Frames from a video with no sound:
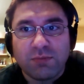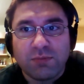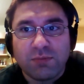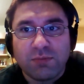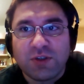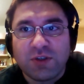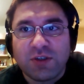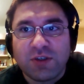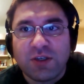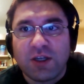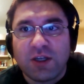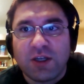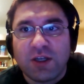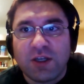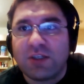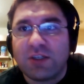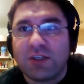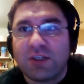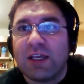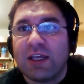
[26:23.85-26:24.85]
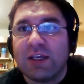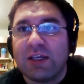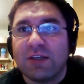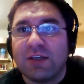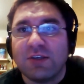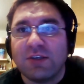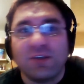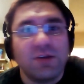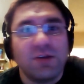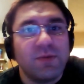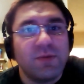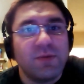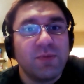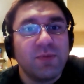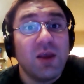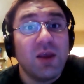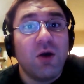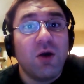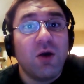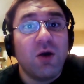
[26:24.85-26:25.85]
Such things.
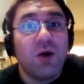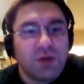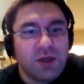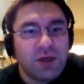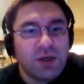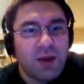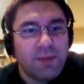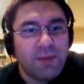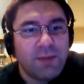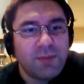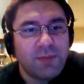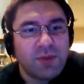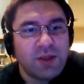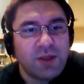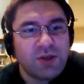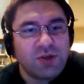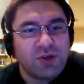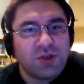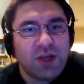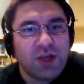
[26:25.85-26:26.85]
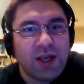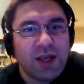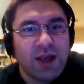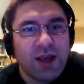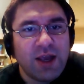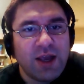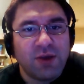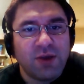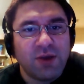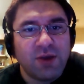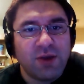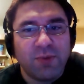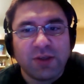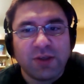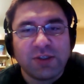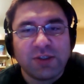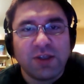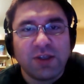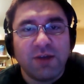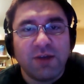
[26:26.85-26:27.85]
Oh, did you check out the
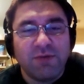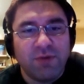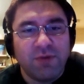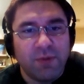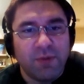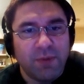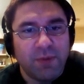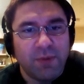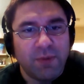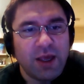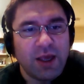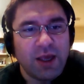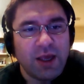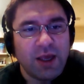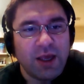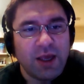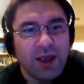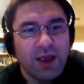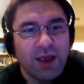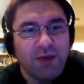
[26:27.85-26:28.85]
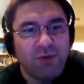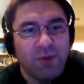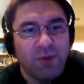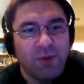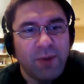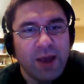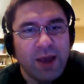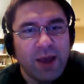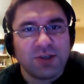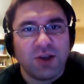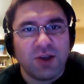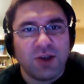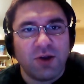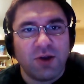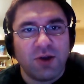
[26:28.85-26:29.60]
press stuff from? I think I gave you a passcode.